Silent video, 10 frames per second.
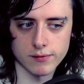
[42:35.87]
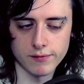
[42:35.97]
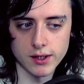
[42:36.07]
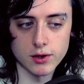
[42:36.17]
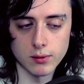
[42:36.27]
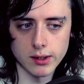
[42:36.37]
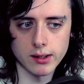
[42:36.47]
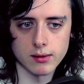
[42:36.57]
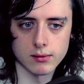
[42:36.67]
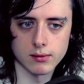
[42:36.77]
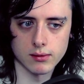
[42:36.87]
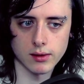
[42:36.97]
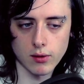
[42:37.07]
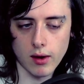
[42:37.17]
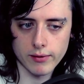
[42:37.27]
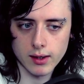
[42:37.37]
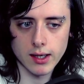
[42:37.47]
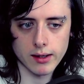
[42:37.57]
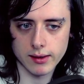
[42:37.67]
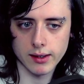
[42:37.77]
just visually and
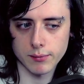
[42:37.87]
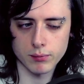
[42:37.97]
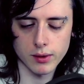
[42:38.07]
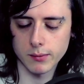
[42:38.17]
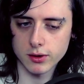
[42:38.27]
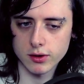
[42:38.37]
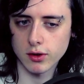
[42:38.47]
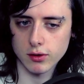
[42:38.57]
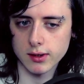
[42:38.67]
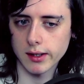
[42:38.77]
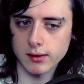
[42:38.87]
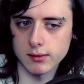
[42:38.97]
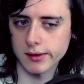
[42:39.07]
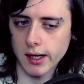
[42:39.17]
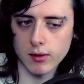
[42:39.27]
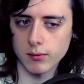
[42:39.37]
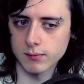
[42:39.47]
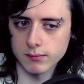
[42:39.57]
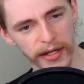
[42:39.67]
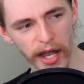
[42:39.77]
graphically, I think it pretty much just looks like Skyrim.
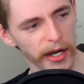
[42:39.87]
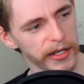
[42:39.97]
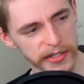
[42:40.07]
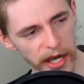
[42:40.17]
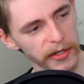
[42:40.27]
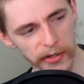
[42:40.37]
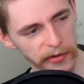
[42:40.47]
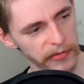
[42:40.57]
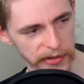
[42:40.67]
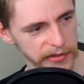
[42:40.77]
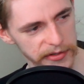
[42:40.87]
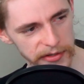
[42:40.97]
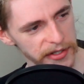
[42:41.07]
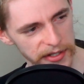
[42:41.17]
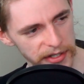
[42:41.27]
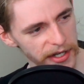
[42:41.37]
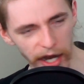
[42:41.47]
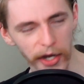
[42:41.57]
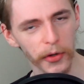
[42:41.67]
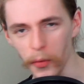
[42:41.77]
I can tell the difference.
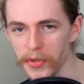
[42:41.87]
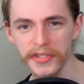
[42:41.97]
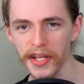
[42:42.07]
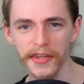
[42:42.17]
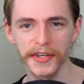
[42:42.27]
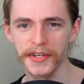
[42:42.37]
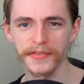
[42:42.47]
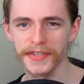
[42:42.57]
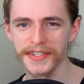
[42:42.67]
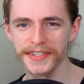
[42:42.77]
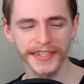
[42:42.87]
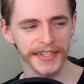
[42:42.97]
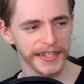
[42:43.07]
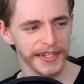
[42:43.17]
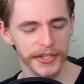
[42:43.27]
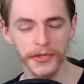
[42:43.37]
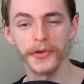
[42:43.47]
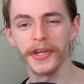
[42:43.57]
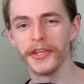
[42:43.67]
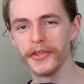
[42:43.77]
I can always tell the difference.
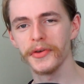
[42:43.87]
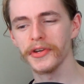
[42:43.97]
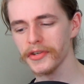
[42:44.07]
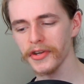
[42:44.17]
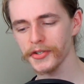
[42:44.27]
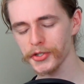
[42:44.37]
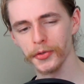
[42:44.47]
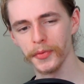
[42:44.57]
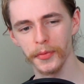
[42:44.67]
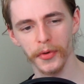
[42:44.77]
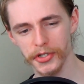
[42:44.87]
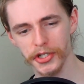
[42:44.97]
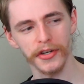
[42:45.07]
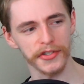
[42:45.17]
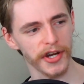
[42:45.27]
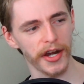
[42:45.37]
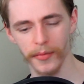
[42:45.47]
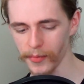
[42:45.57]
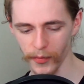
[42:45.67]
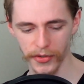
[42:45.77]
You could not show me one shot of
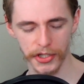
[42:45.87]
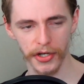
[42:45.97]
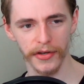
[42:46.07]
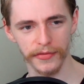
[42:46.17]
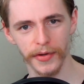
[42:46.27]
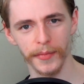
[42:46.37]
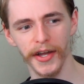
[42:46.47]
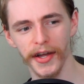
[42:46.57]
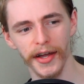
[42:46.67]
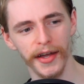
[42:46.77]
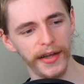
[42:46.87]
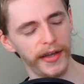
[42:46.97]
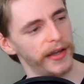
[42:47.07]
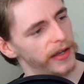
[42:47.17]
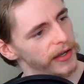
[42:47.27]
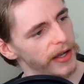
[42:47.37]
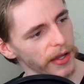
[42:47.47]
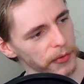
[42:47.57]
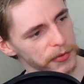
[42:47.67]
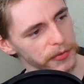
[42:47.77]
Skyrim, one shot from
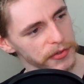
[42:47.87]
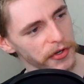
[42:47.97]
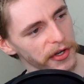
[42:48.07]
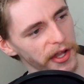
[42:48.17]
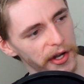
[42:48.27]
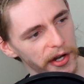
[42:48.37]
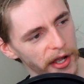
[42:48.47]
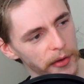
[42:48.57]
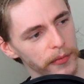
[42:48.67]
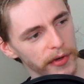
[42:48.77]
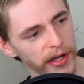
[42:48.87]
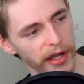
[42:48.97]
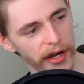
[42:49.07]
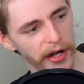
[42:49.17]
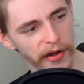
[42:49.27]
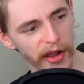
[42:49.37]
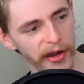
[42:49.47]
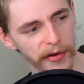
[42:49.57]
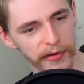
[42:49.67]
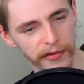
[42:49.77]
Elder Scrolls Online,
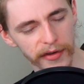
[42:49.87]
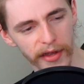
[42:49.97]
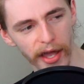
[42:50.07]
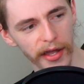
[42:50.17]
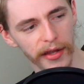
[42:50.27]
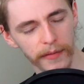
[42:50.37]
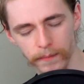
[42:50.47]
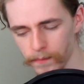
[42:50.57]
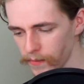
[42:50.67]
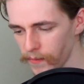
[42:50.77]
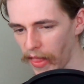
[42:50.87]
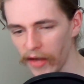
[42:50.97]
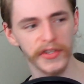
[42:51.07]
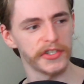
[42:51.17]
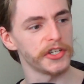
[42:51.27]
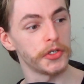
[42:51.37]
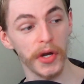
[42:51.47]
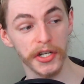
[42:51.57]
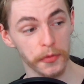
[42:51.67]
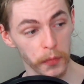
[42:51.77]
and I have the
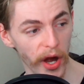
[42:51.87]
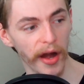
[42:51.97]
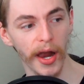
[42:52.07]
situation where